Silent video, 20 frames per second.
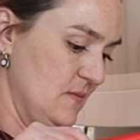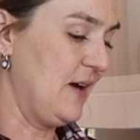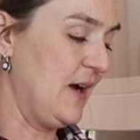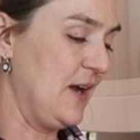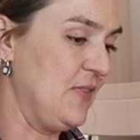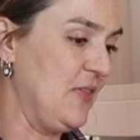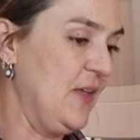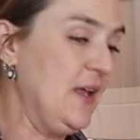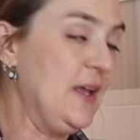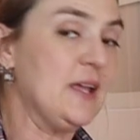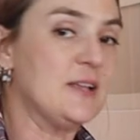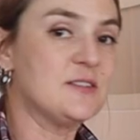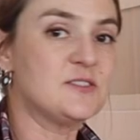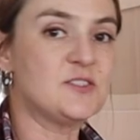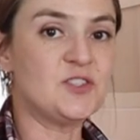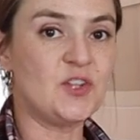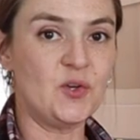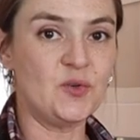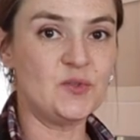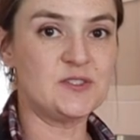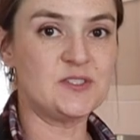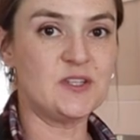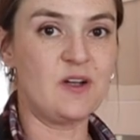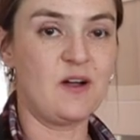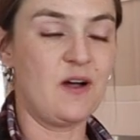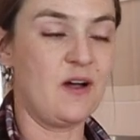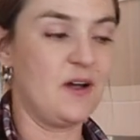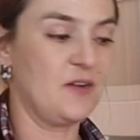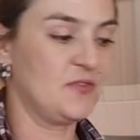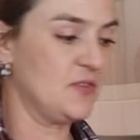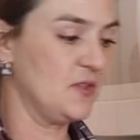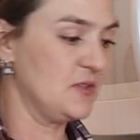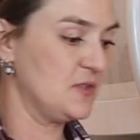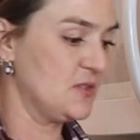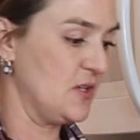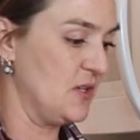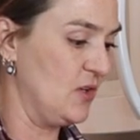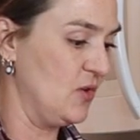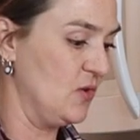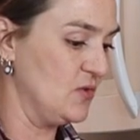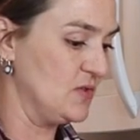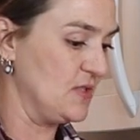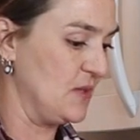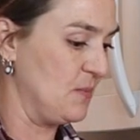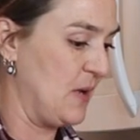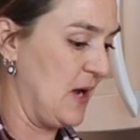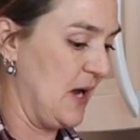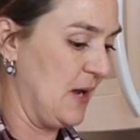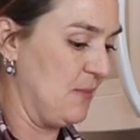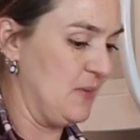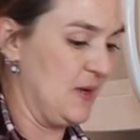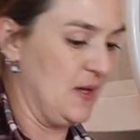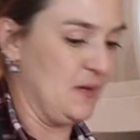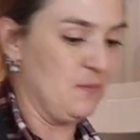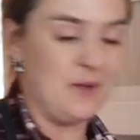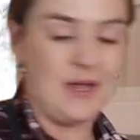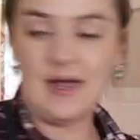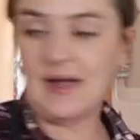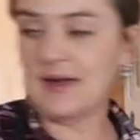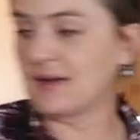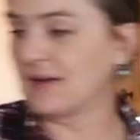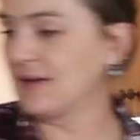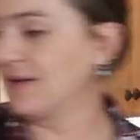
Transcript: I think it's too soft to use a piping bag.